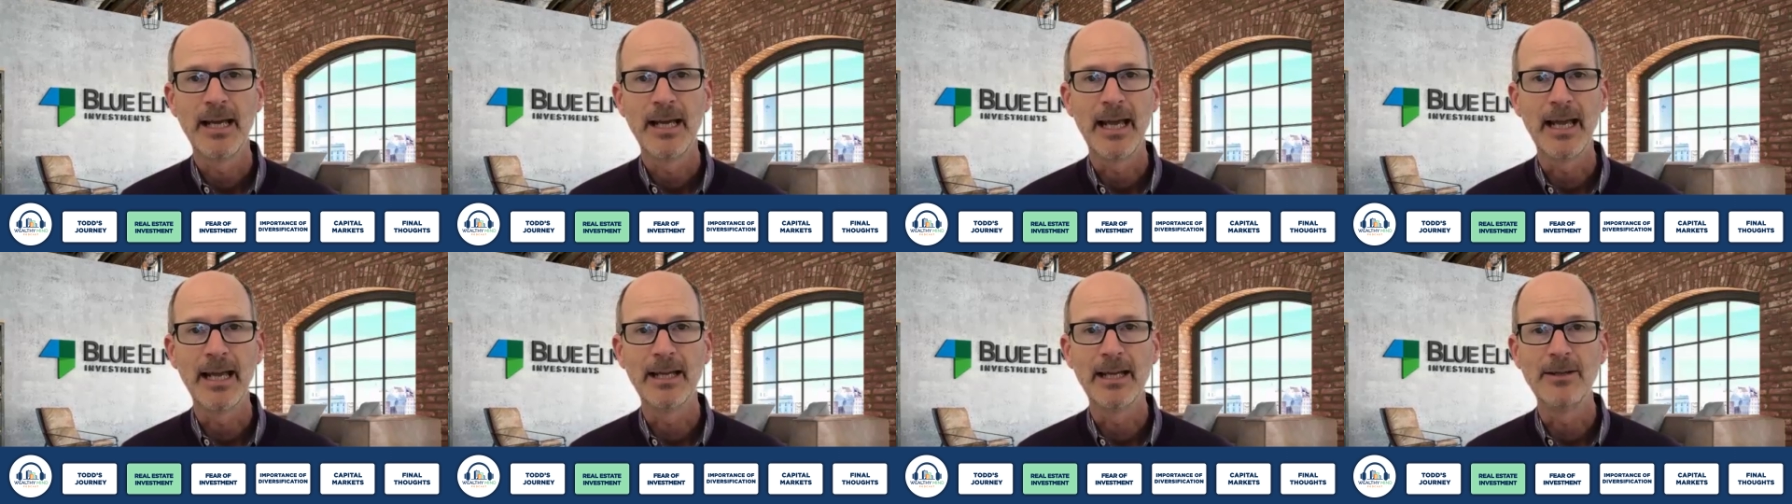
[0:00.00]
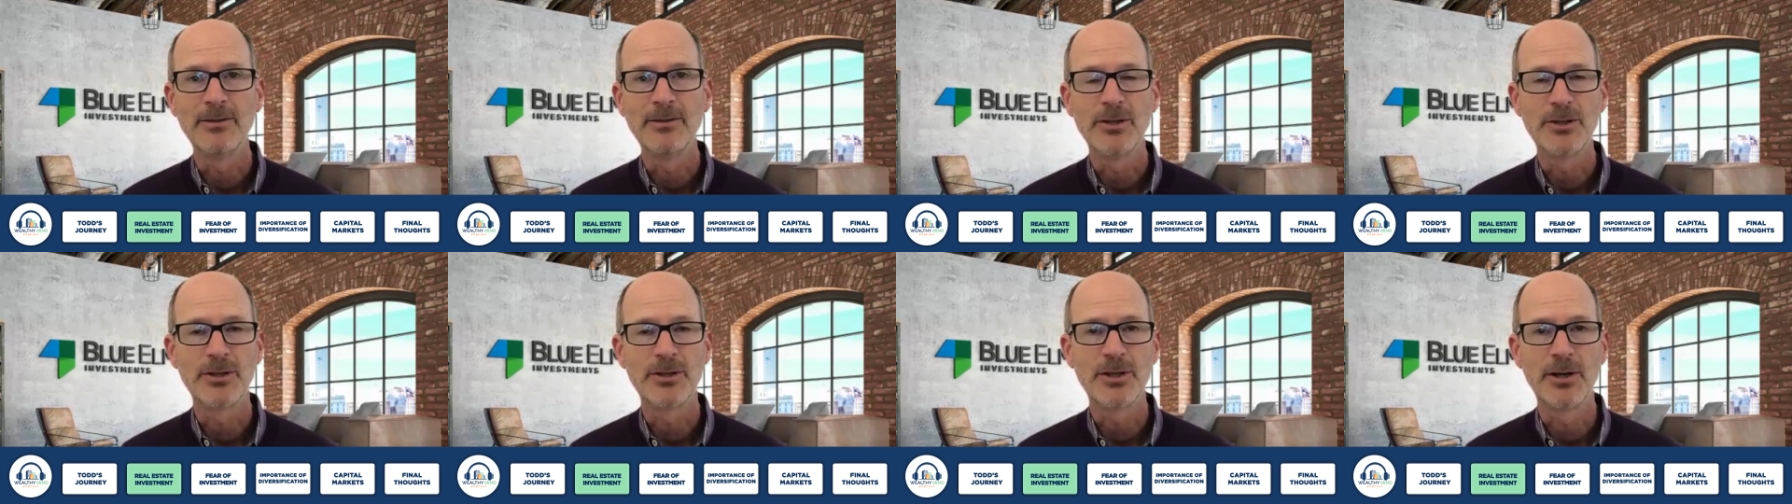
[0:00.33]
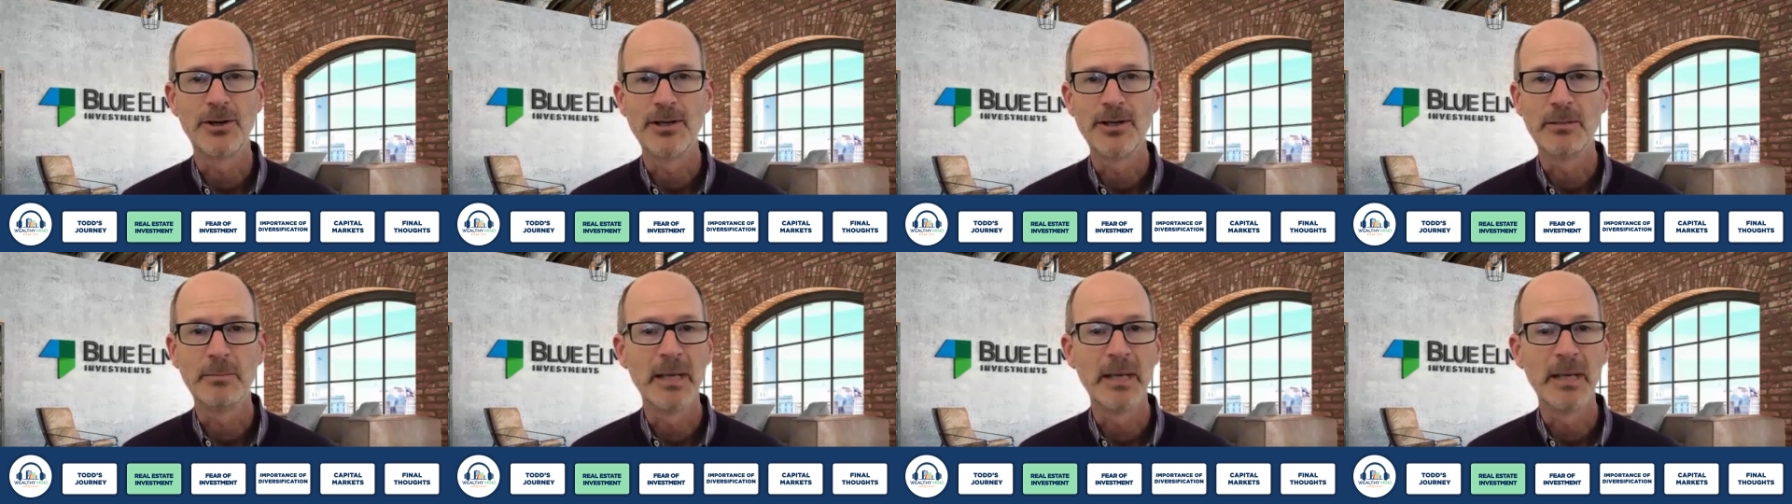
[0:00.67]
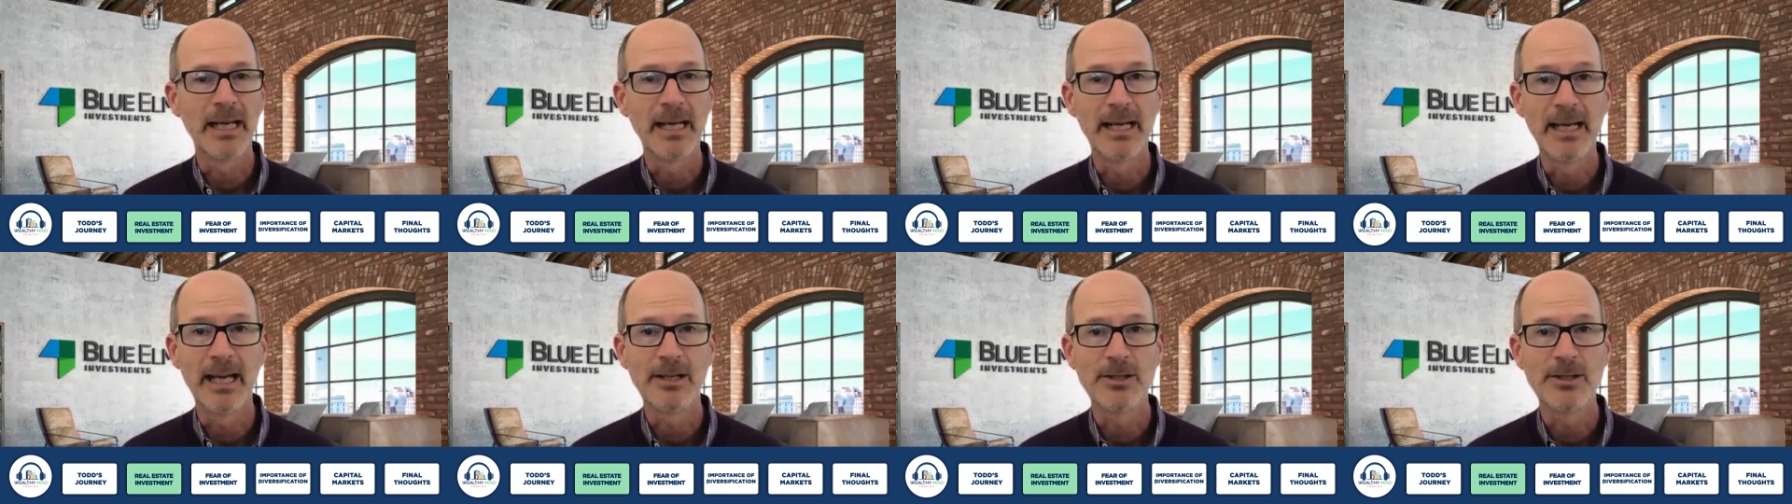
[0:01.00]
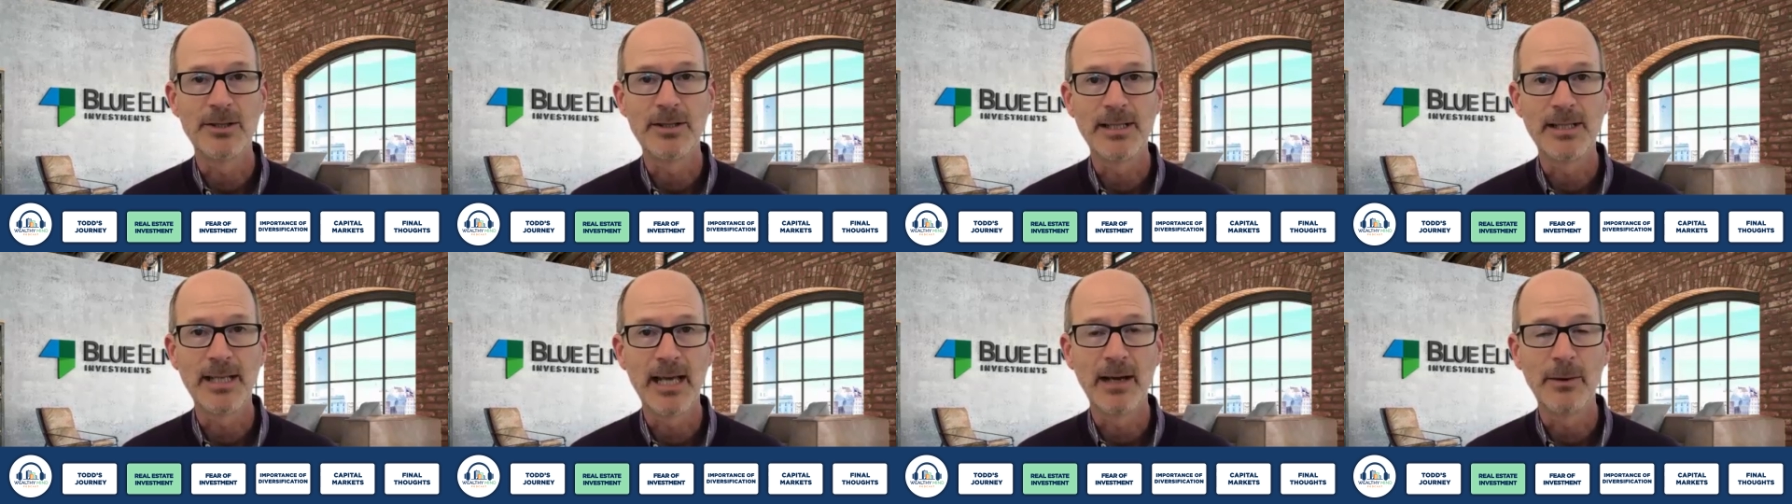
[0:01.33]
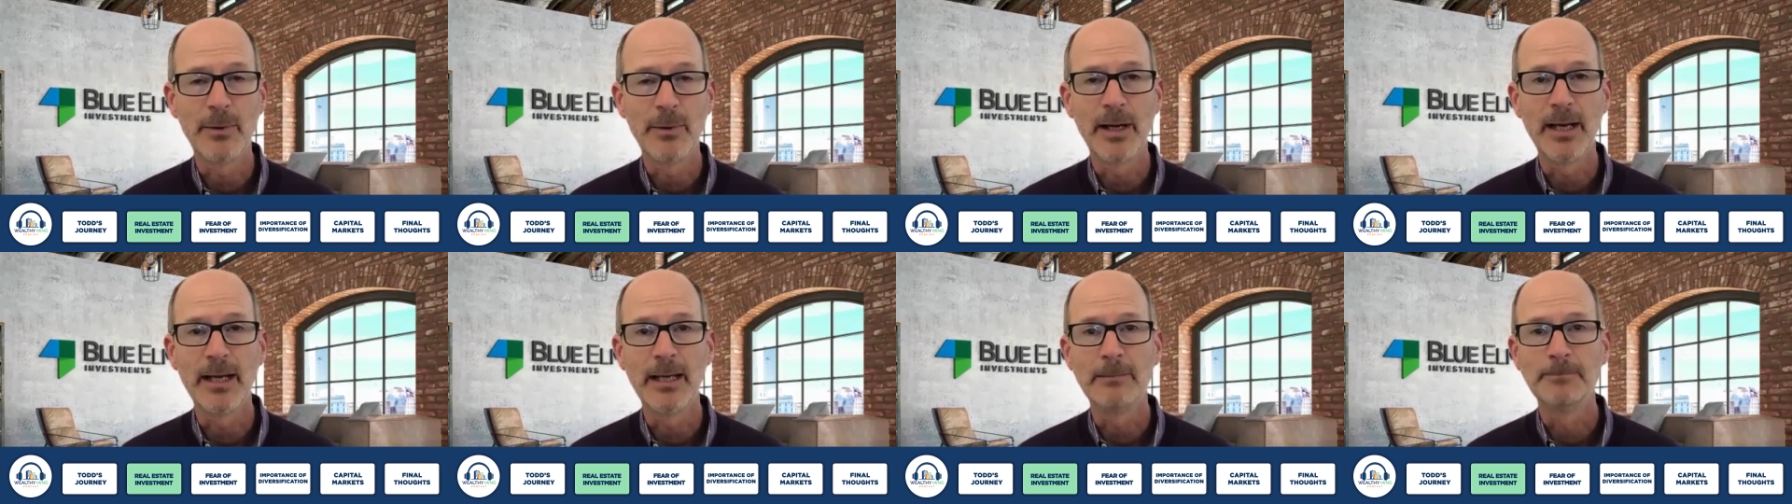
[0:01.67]
and just started to make connections
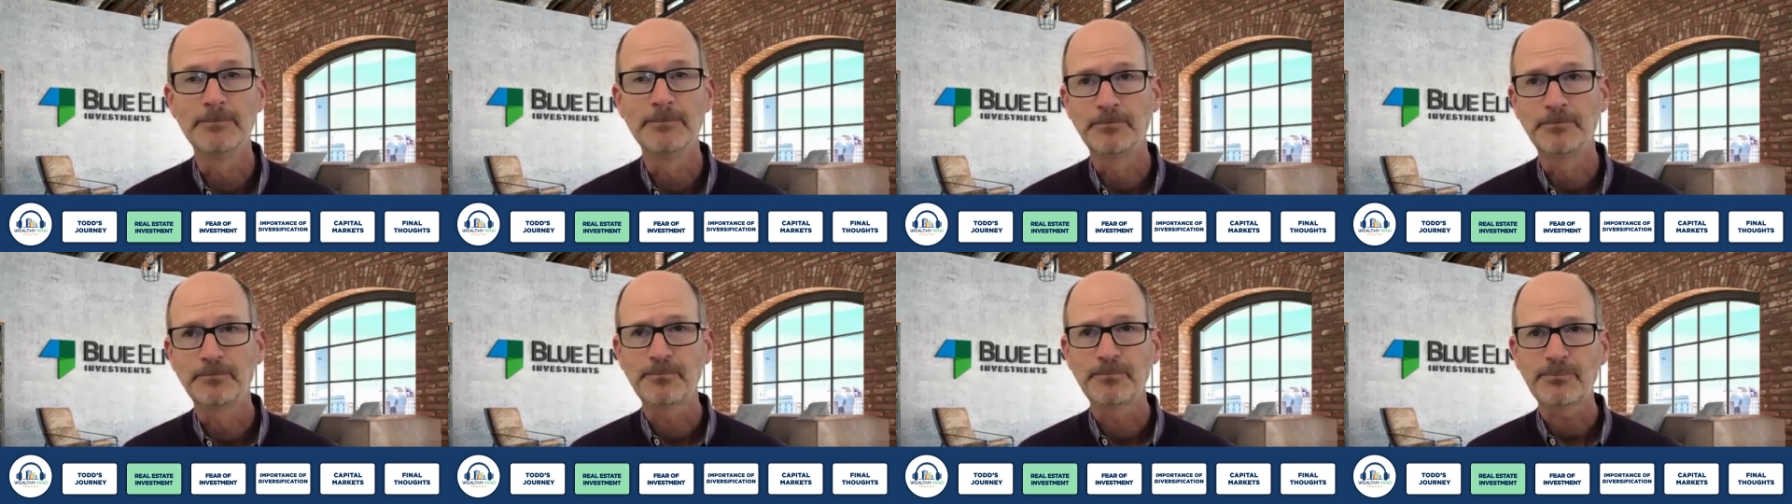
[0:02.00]
that way.